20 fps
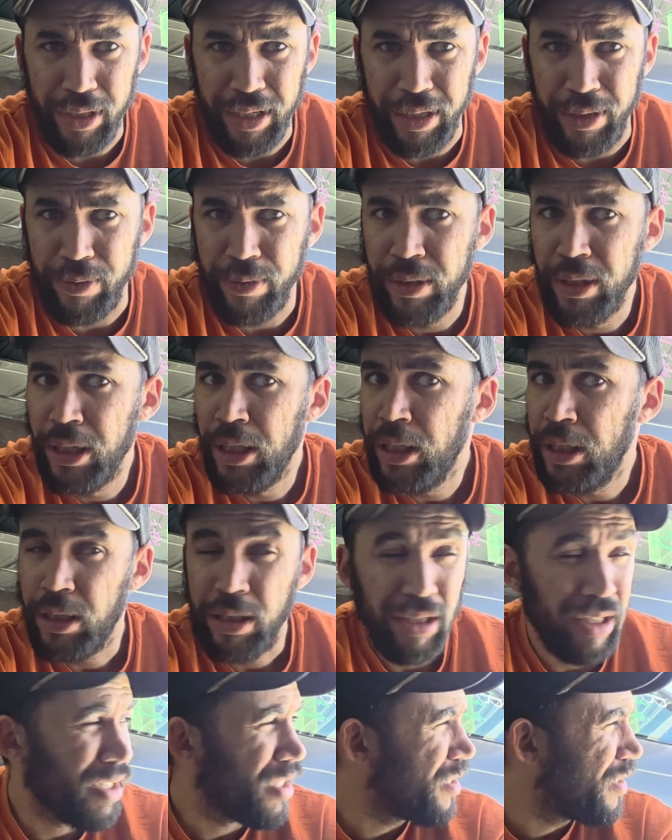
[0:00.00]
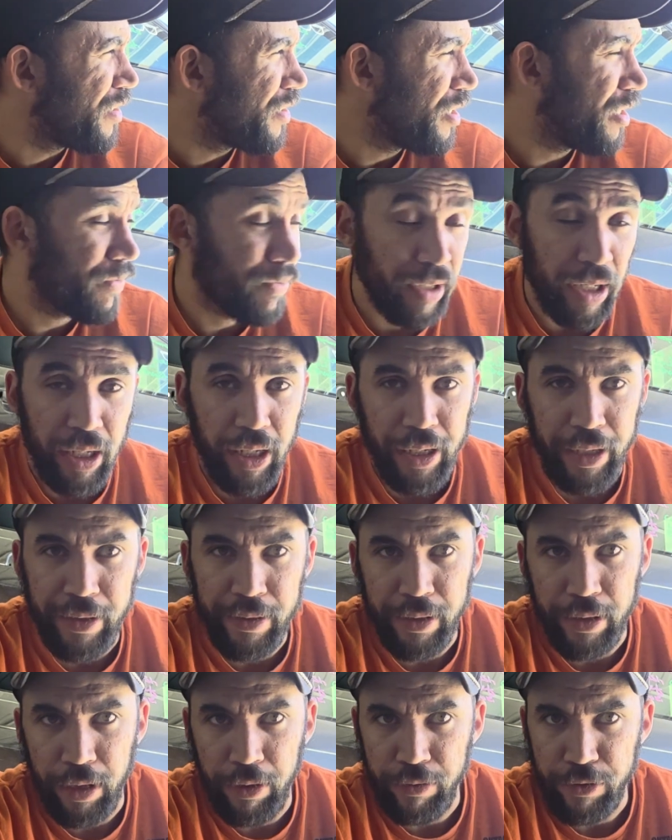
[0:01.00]
now, if not
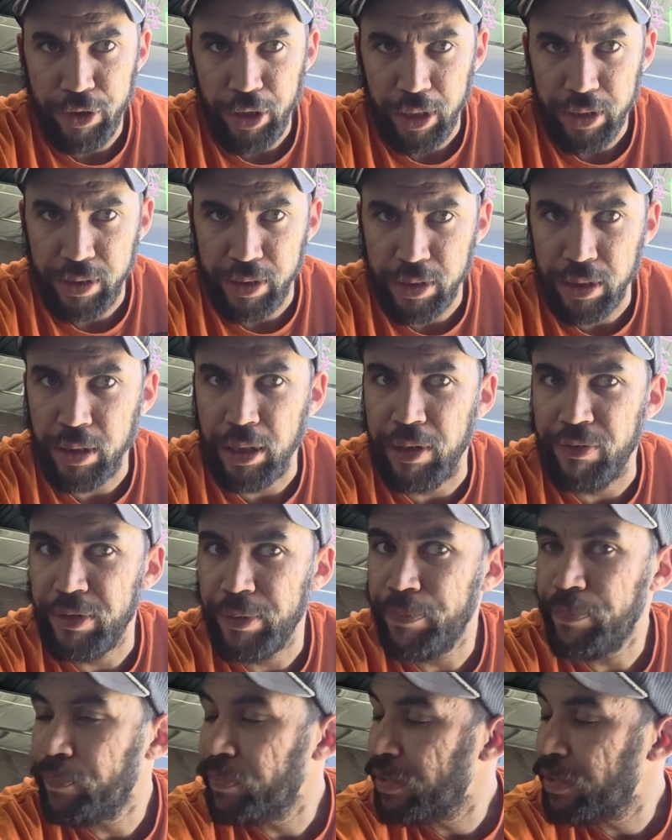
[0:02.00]
higher. I haven't checked since 11.